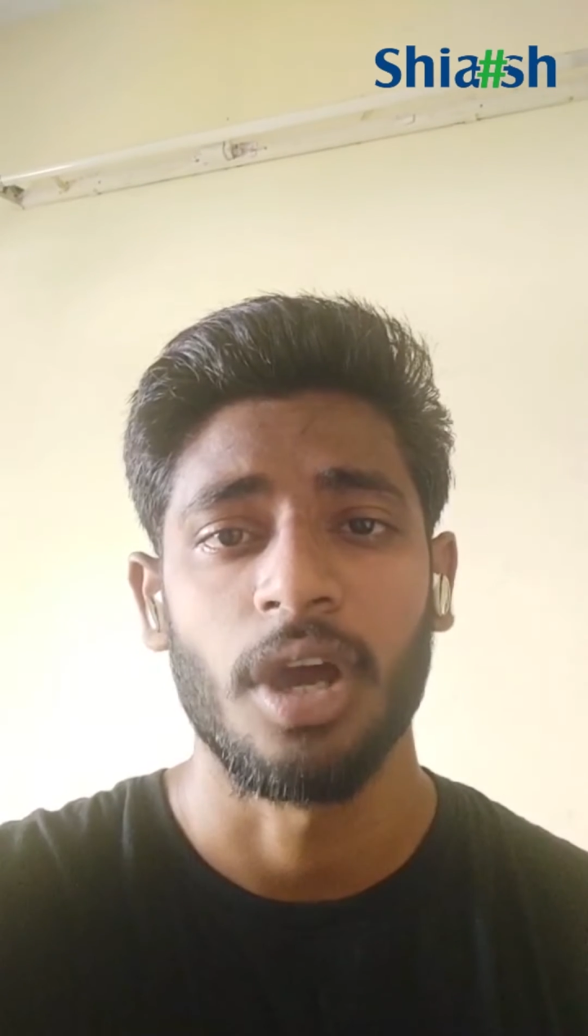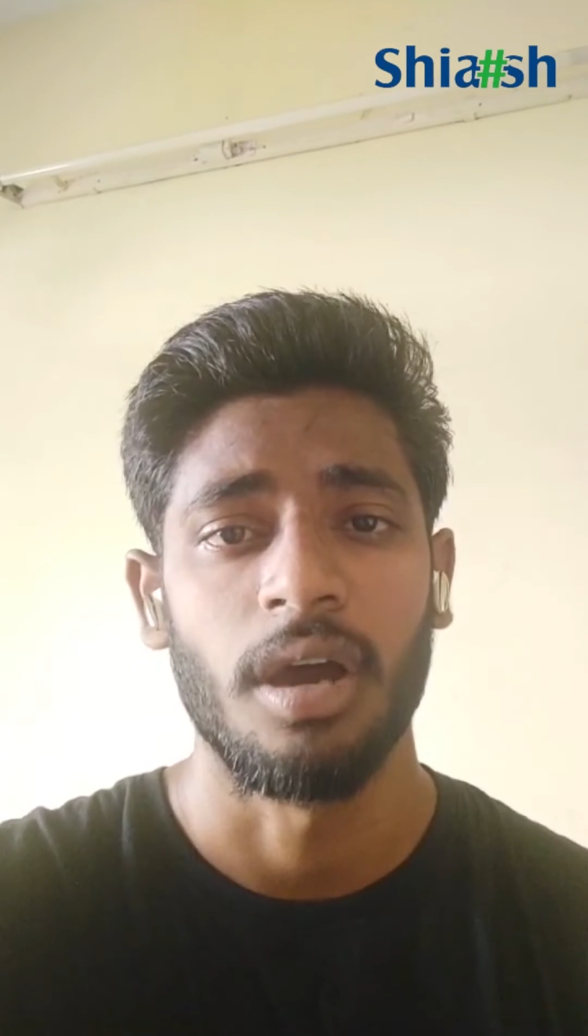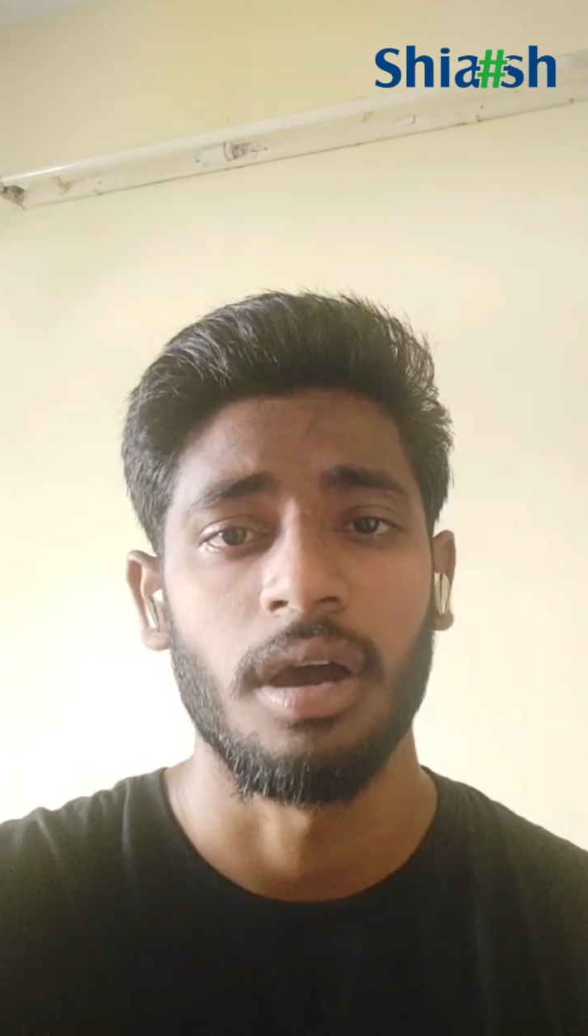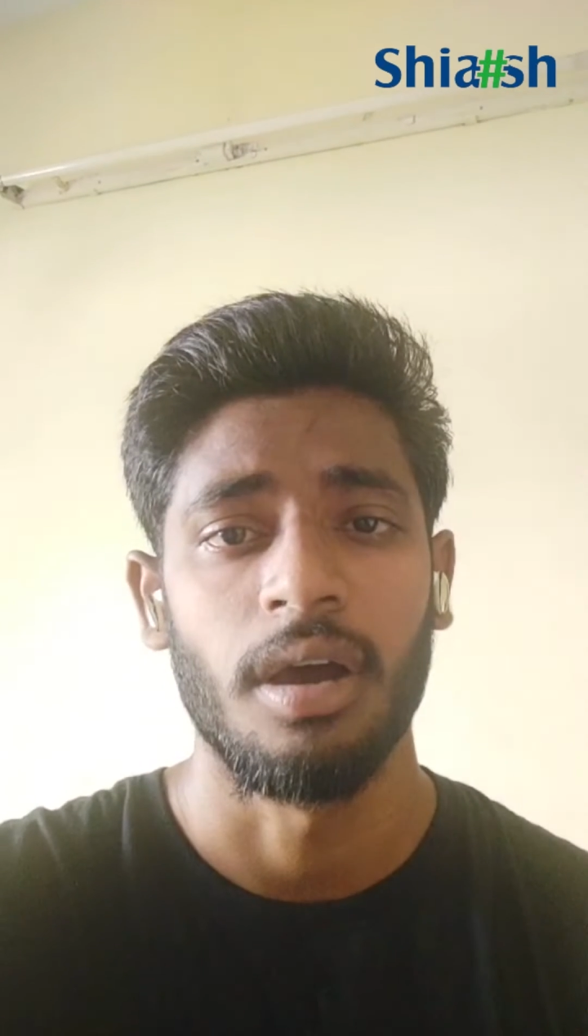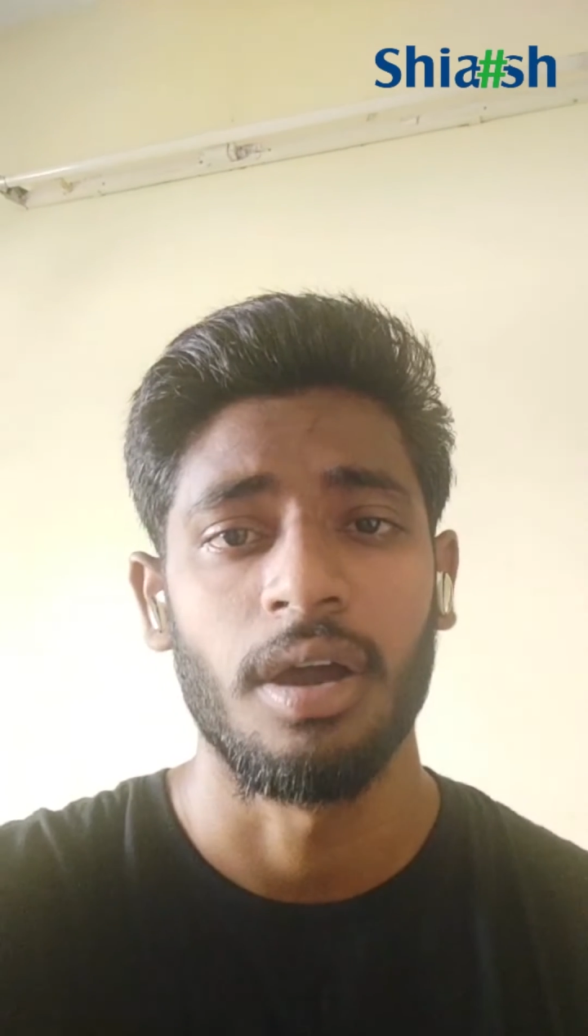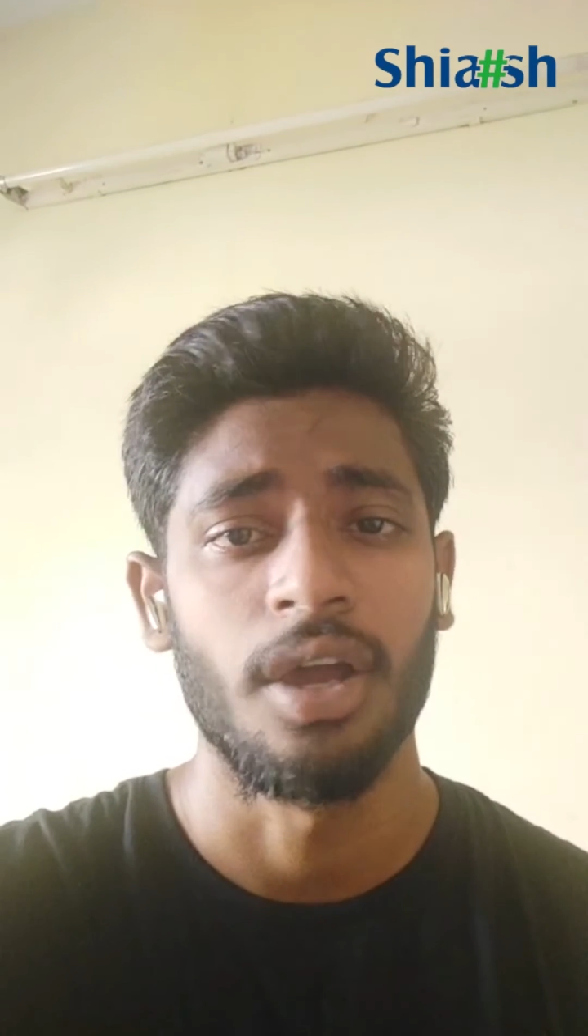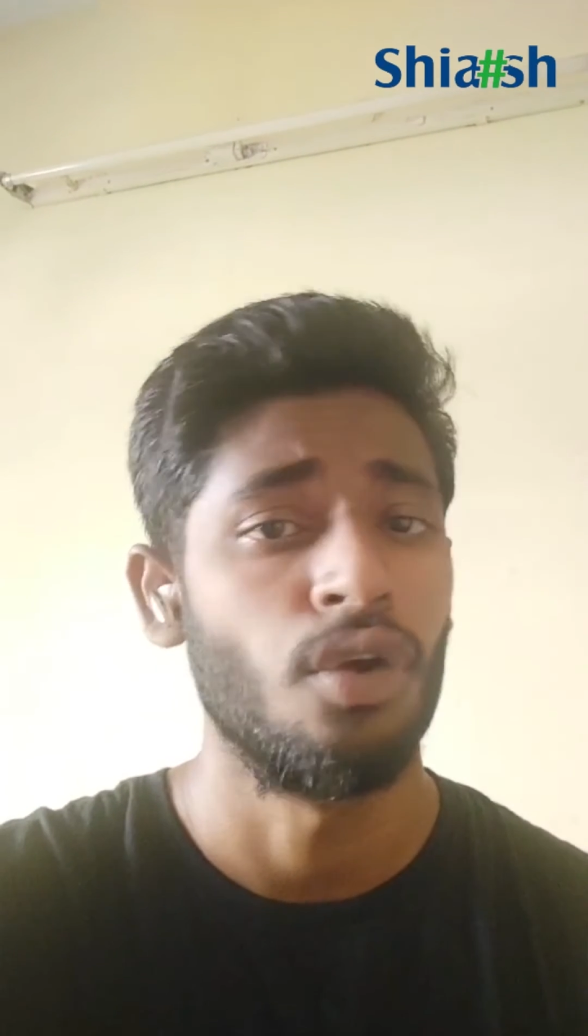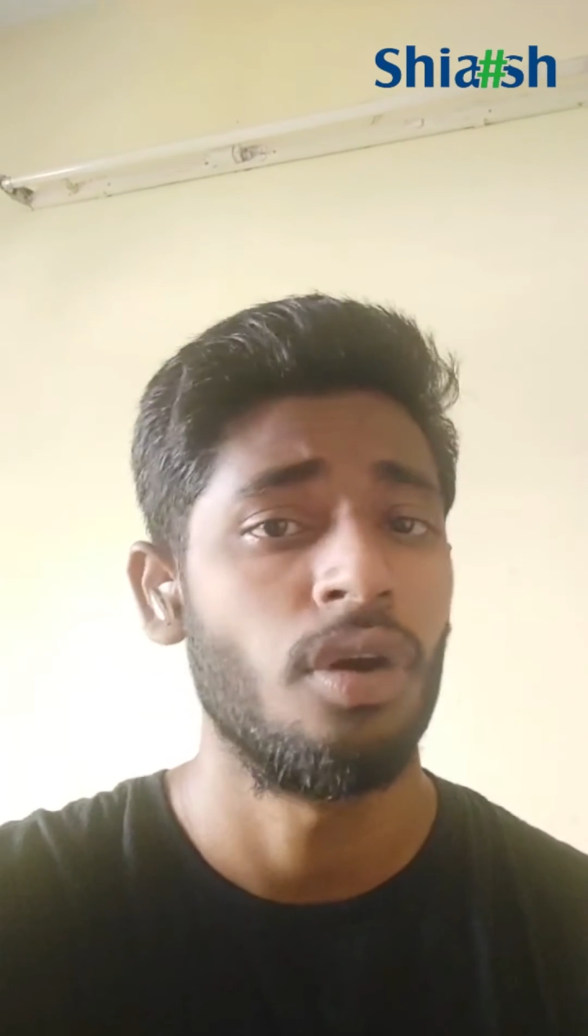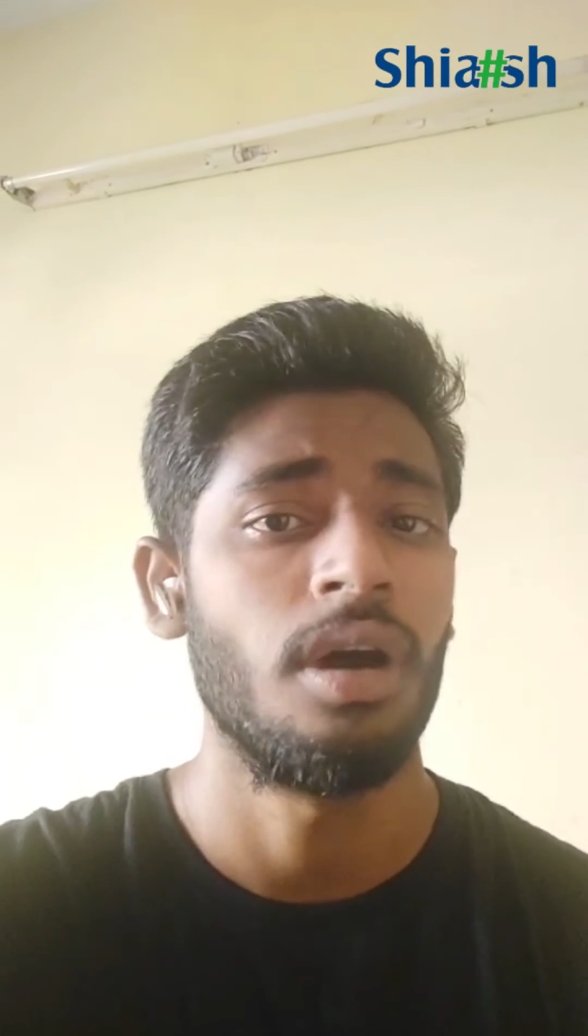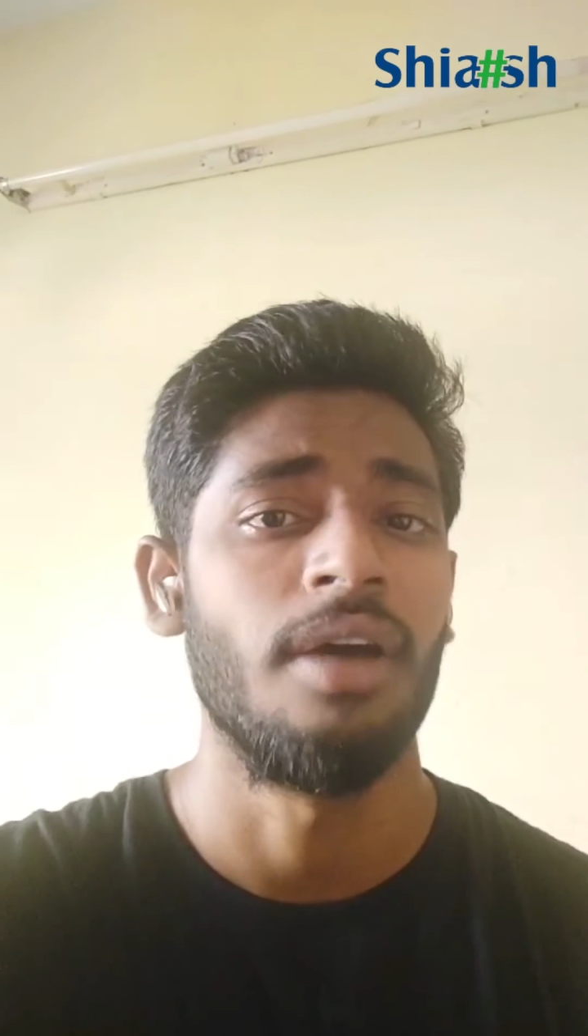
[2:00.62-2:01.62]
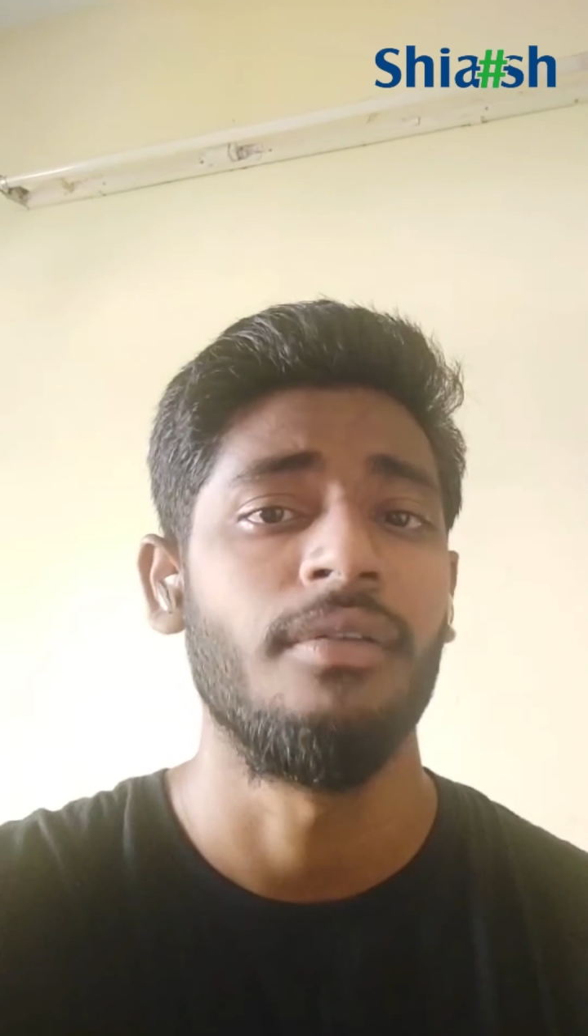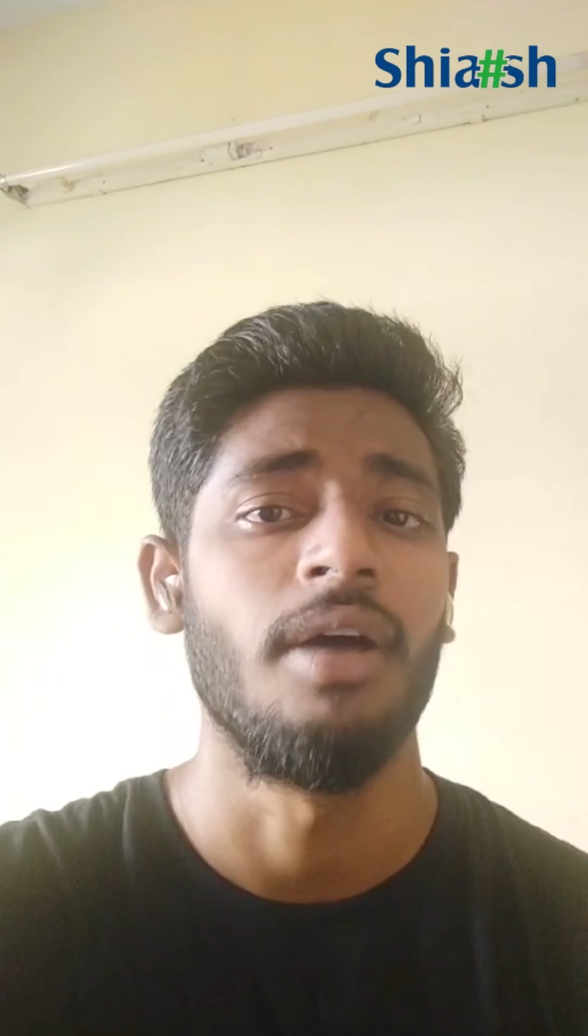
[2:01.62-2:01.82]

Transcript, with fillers: uh you know I,